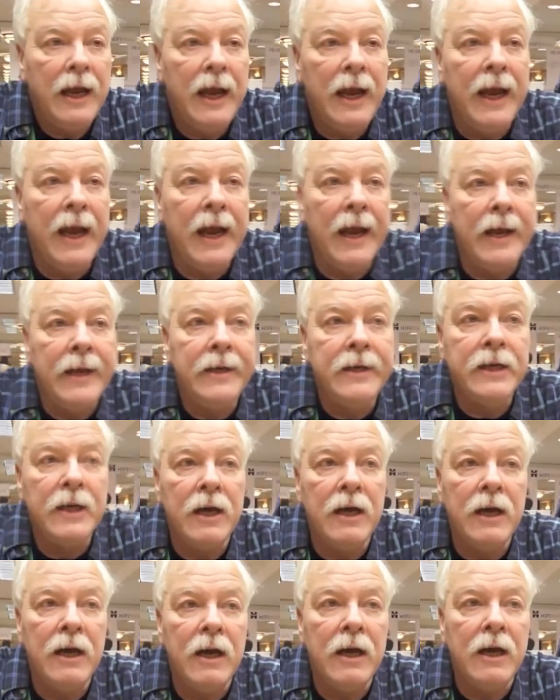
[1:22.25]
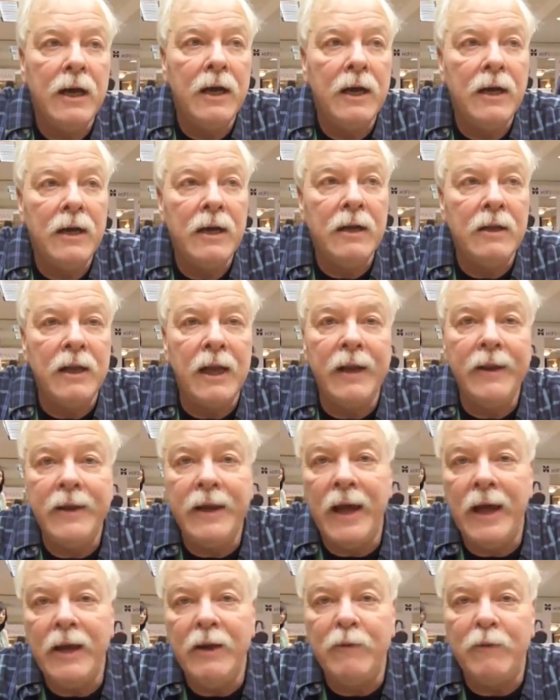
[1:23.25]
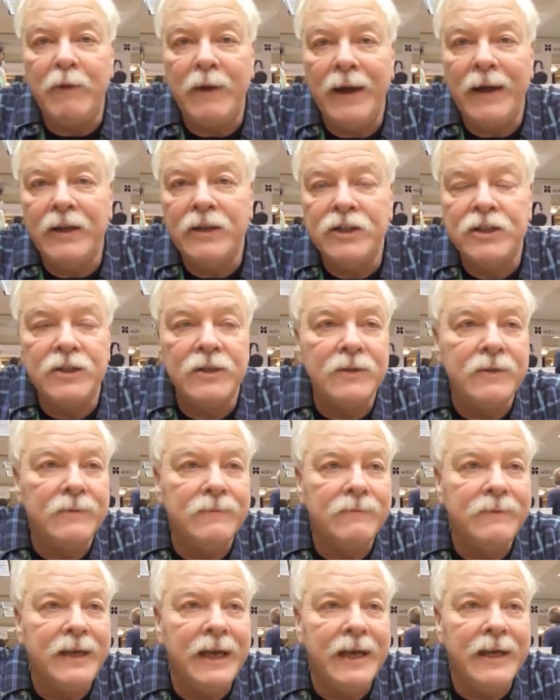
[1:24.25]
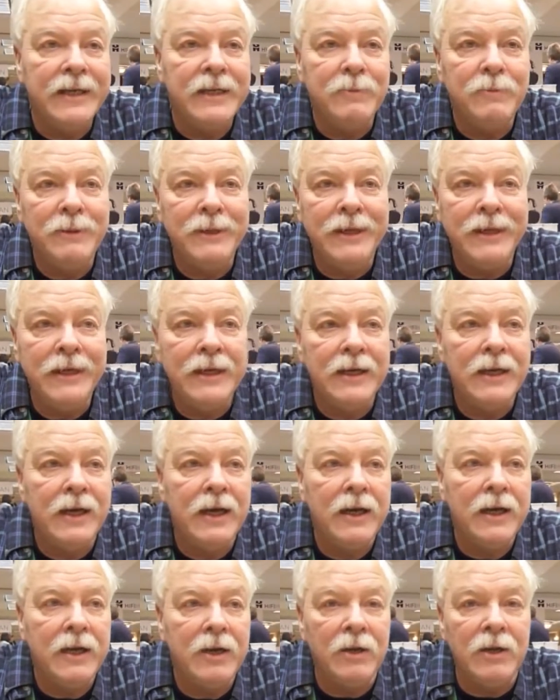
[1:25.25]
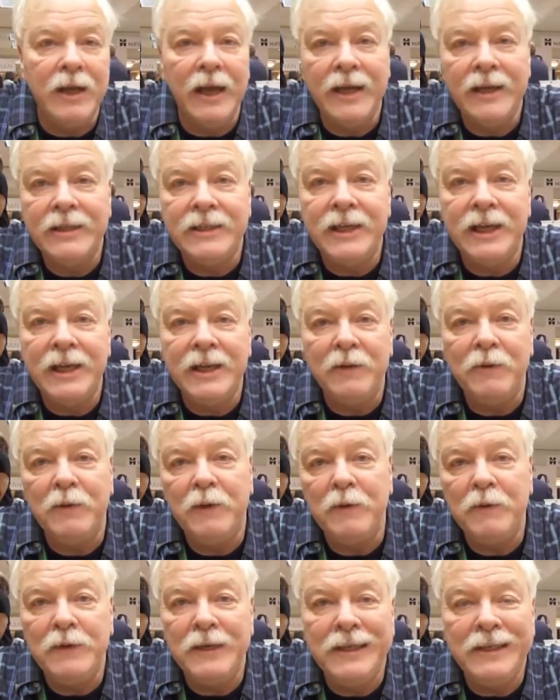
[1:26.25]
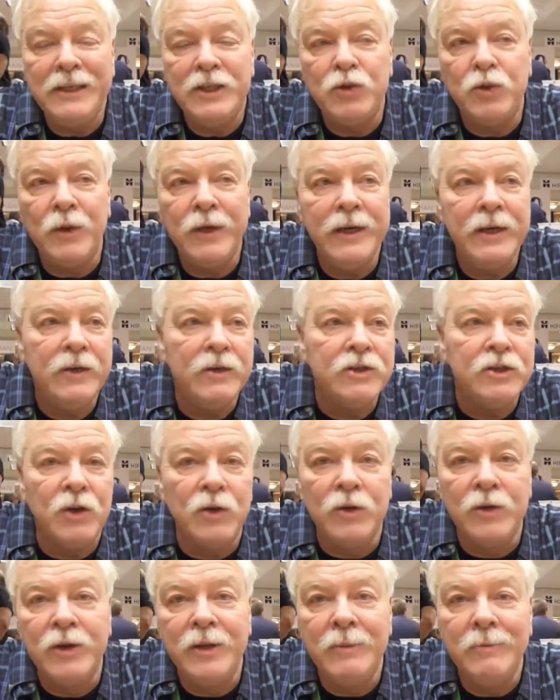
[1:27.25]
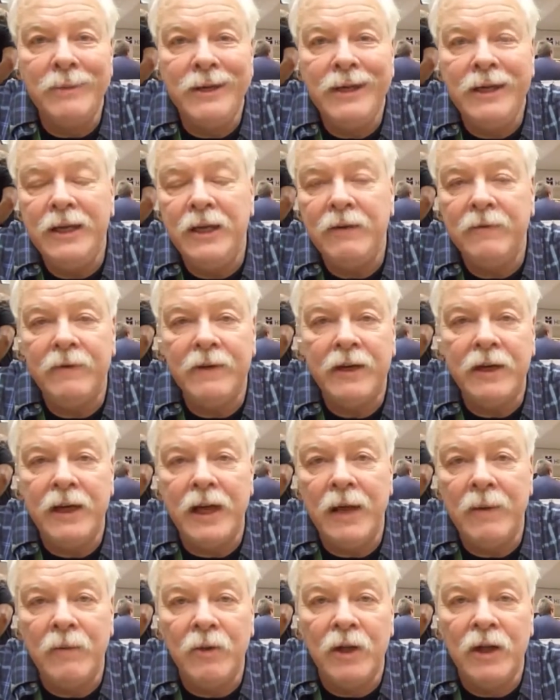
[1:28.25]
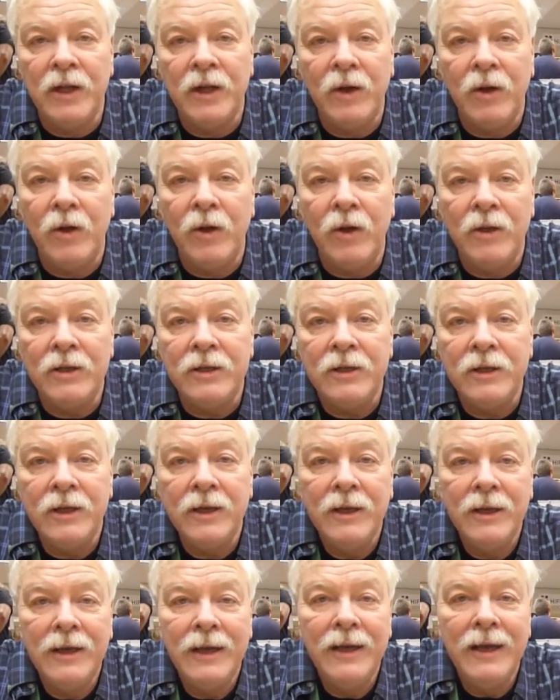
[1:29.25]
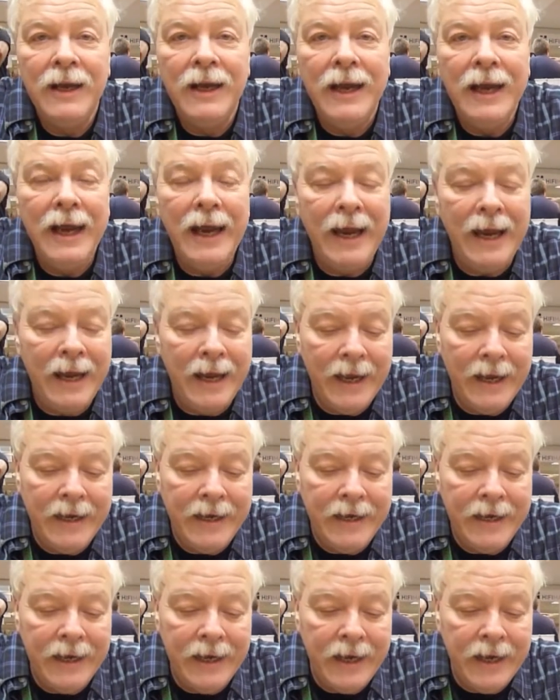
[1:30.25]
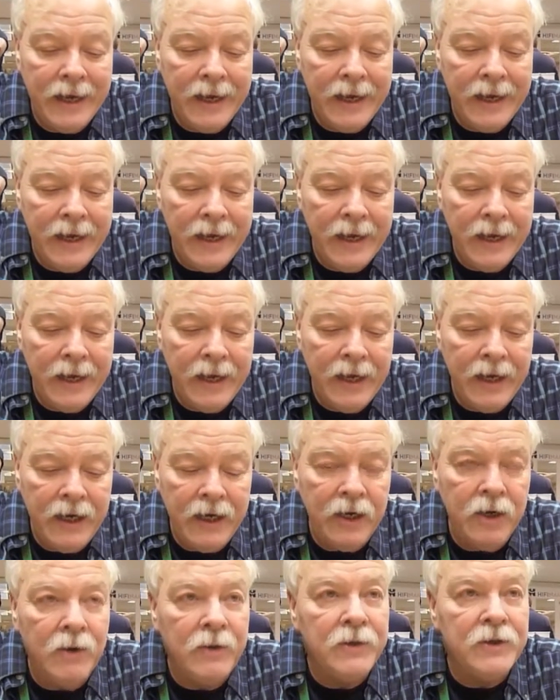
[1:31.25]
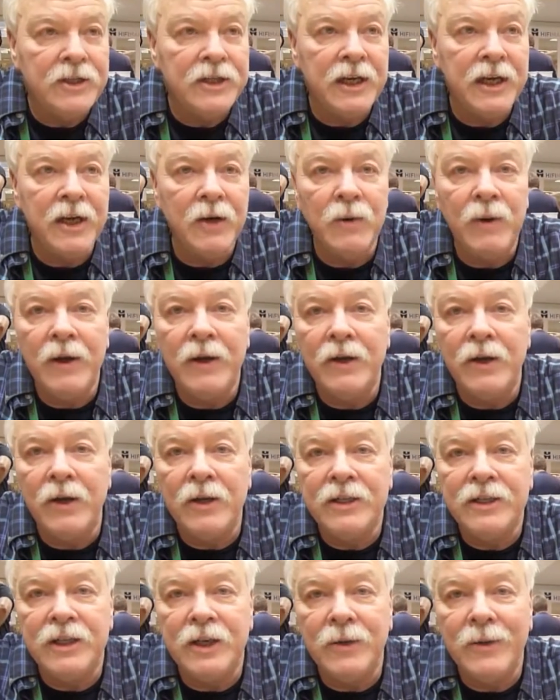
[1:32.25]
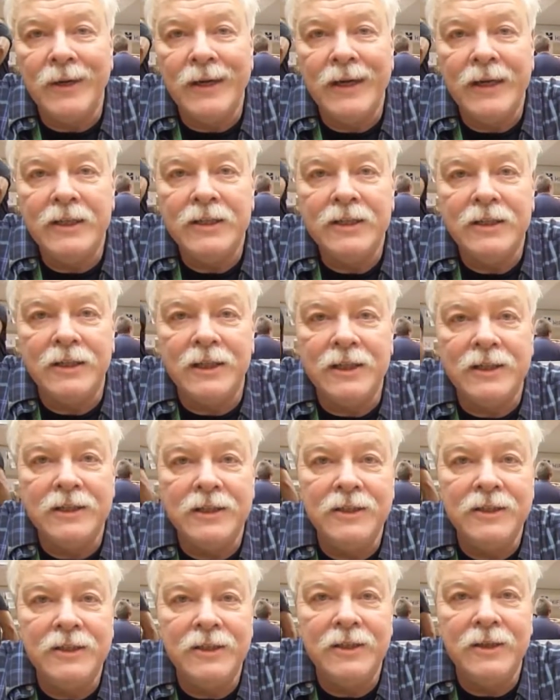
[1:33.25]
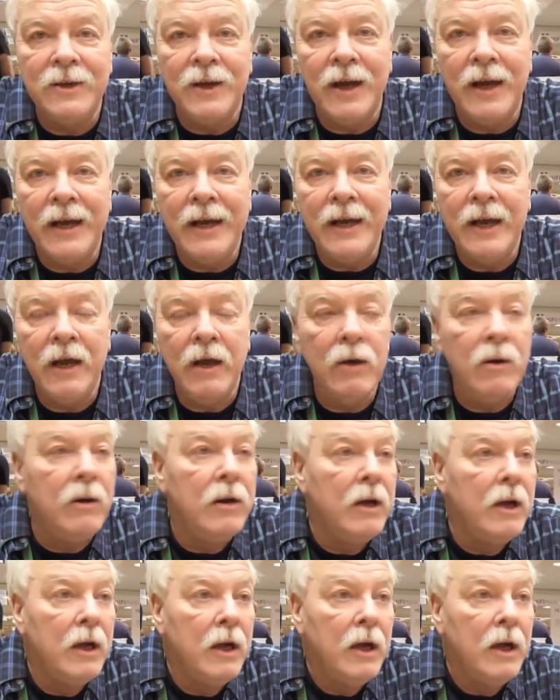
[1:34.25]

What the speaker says: And a lot of the audiophiles are getting to be, like 10 to 15 to 20 years older than me even, and I'm really old. And, and they're sitting around all serious, listening to their audio.